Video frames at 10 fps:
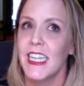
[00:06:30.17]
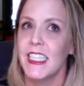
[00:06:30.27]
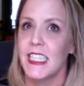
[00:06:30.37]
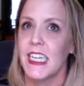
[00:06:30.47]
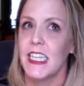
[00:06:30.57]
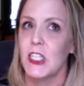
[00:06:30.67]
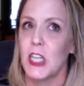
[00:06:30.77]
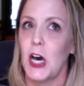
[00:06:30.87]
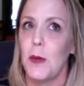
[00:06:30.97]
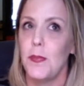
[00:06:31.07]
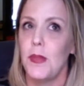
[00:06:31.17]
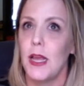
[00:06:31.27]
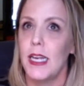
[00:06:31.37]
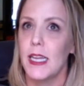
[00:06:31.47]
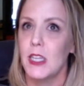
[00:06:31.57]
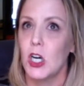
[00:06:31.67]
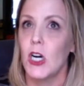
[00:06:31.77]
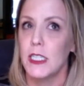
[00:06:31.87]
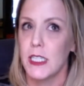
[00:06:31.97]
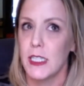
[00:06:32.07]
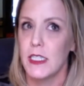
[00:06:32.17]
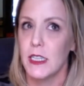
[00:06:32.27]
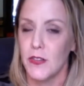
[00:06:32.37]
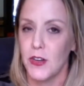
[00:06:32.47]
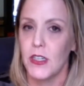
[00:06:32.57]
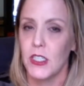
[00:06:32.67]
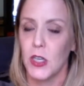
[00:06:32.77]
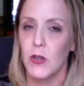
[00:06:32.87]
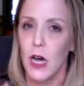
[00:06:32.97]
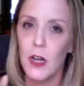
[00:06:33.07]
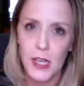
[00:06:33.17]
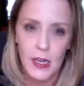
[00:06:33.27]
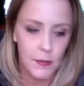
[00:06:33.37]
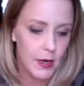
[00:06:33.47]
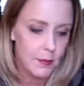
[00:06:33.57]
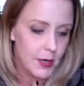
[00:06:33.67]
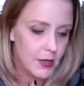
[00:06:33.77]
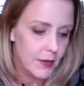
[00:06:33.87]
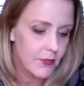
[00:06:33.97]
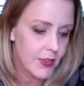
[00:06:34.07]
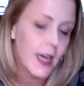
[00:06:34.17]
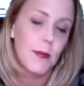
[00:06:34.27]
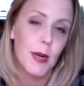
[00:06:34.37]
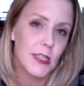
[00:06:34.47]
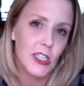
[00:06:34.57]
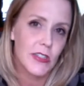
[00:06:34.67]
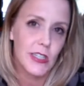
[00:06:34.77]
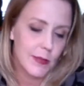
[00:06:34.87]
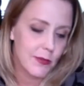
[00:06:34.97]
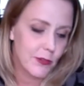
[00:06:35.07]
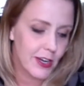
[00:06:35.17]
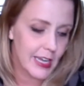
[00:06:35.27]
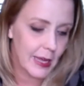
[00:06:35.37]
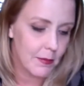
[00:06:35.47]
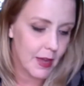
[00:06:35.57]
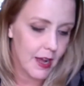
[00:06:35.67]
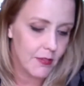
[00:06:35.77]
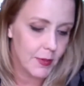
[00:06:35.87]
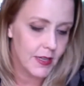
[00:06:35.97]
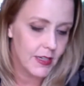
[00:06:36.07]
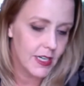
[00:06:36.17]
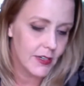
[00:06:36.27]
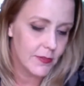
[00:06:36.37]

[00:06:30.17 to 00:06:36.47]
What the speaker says: That is needed to help get the content delivered. So I'll think about a better name for that. I probably should have done that before I came live, but